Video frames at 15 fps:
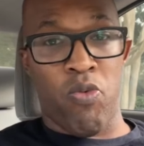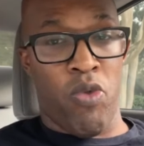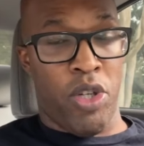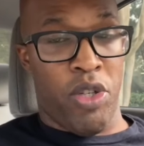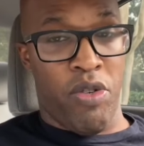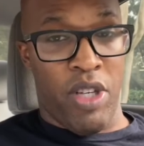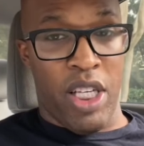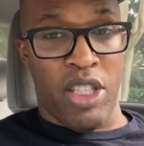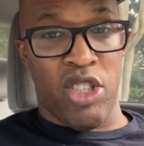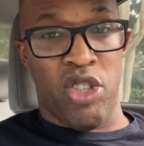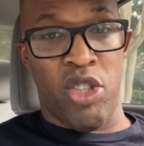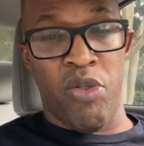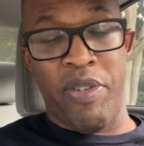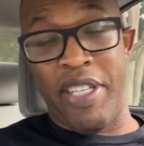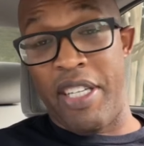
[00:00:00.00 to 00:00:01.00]
what do you need to
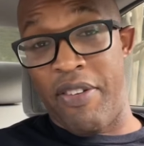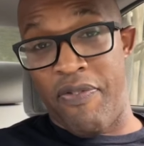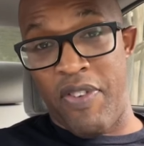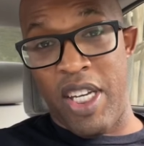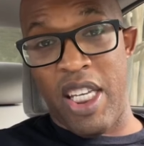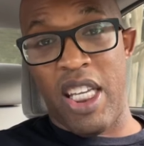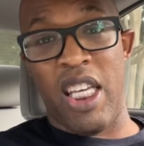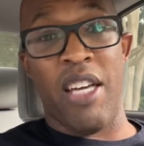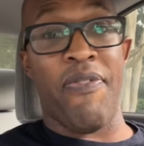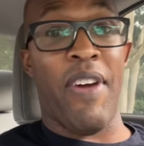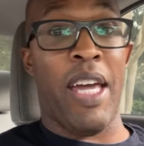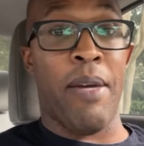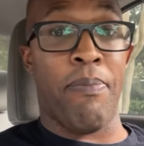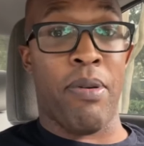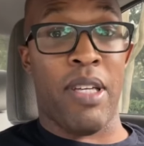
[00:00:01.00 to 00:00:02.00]
do in the event if
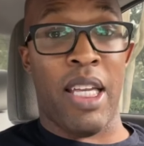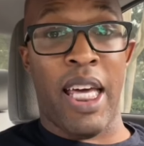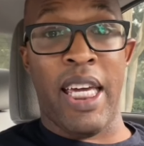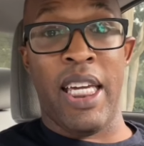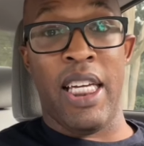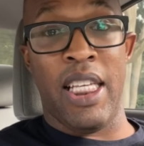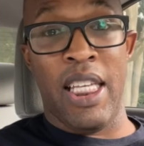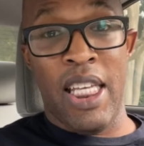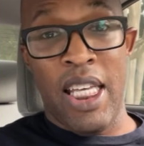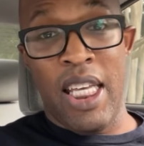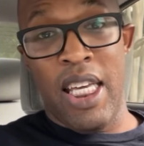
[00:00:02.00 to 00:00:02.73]
a plane